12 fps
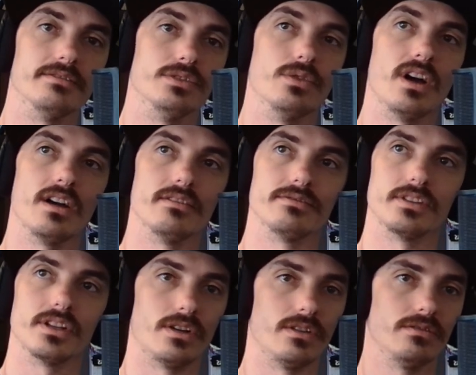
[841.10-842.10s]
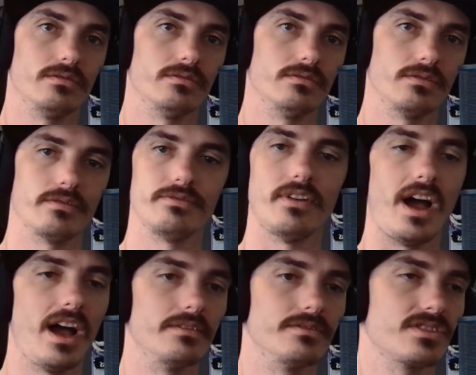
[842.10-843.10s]
you have, you know,
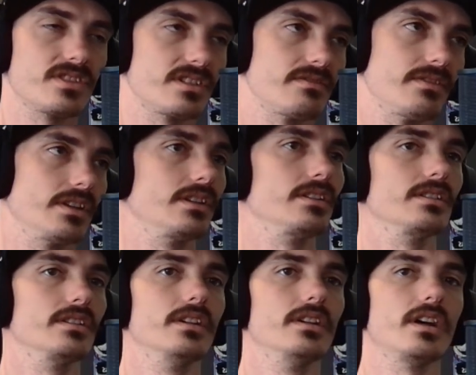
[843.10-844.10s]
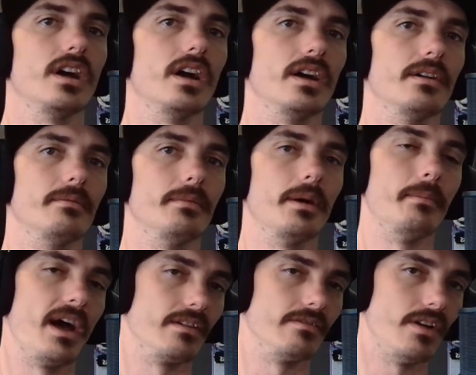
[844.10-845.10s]
5-6 figure
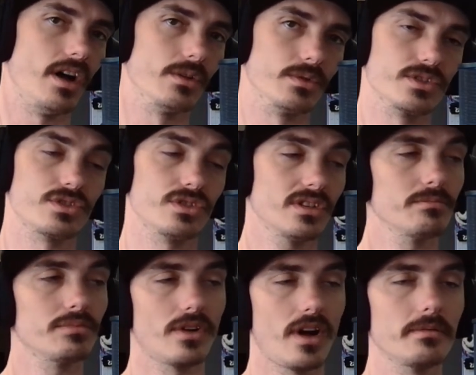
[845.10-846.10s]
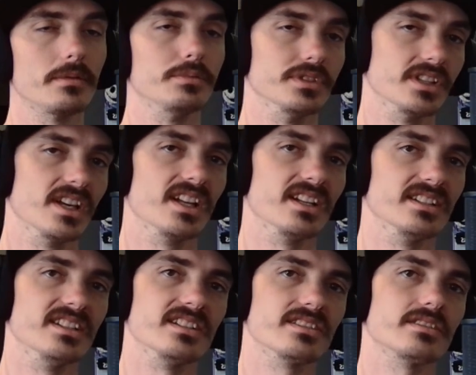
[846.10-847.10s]
amount of followers, you can probably get a
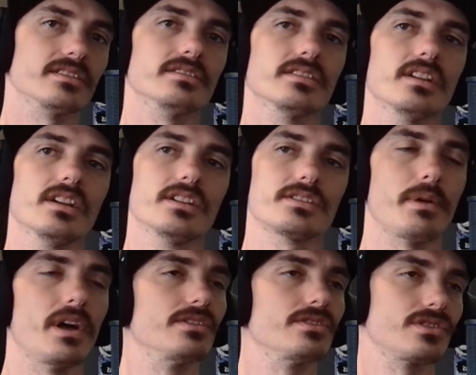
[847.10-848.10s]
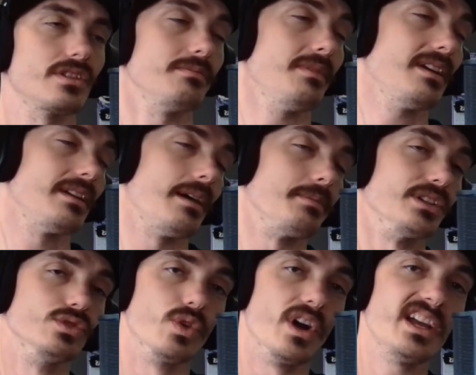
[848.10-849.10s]
decent sponsorship. It may not be
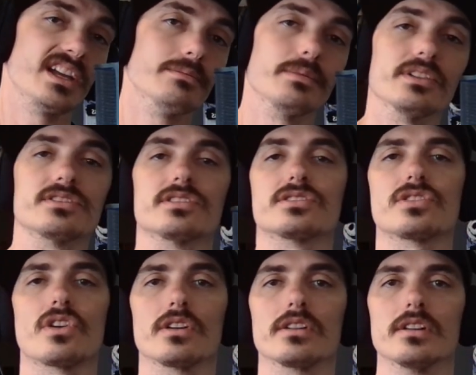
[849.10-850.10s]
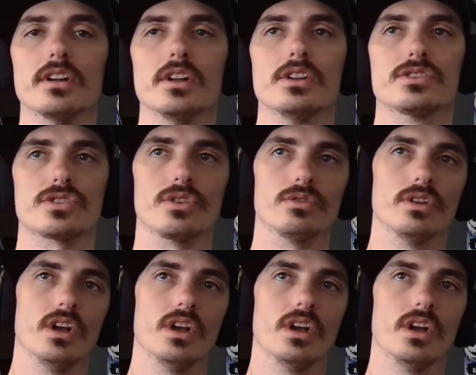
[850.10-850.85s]
great, but it's a start. So